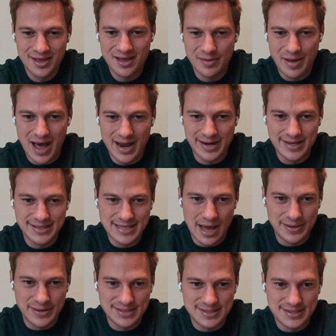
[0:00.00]
But Andy's
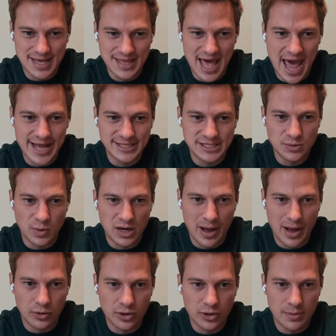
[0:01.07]
happy to take the 8 to 1
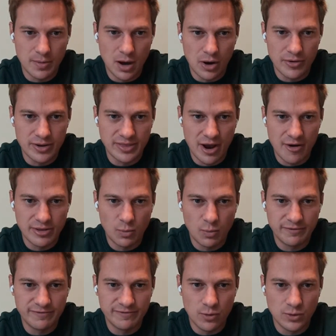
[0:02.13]
about Kamari there in the
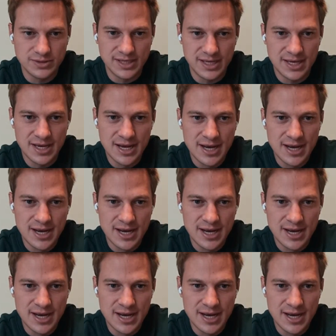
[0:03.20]
140.